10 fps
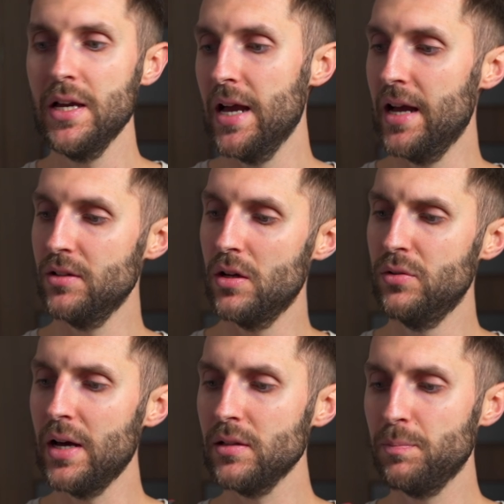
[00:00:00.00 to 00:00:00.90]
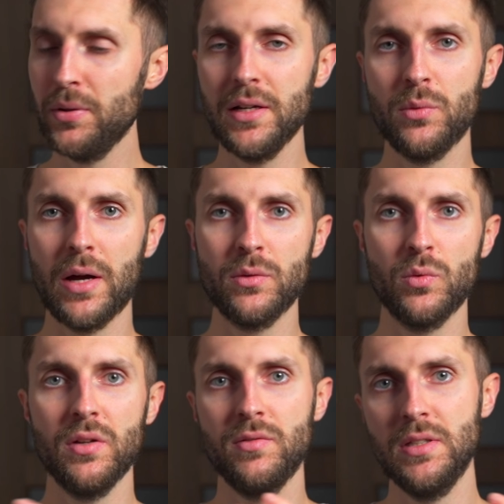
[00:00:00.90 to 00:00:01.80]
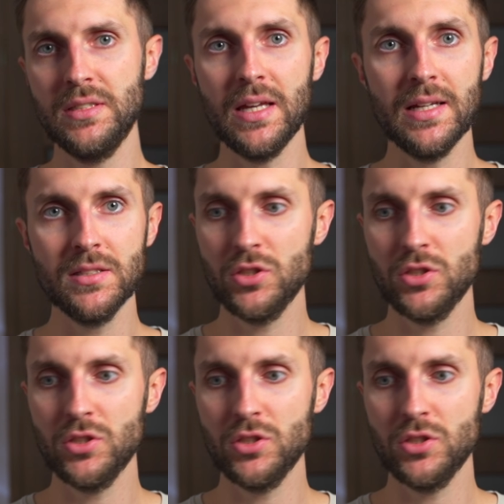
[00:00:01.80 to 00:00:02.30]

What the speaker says: and not play around with the settings,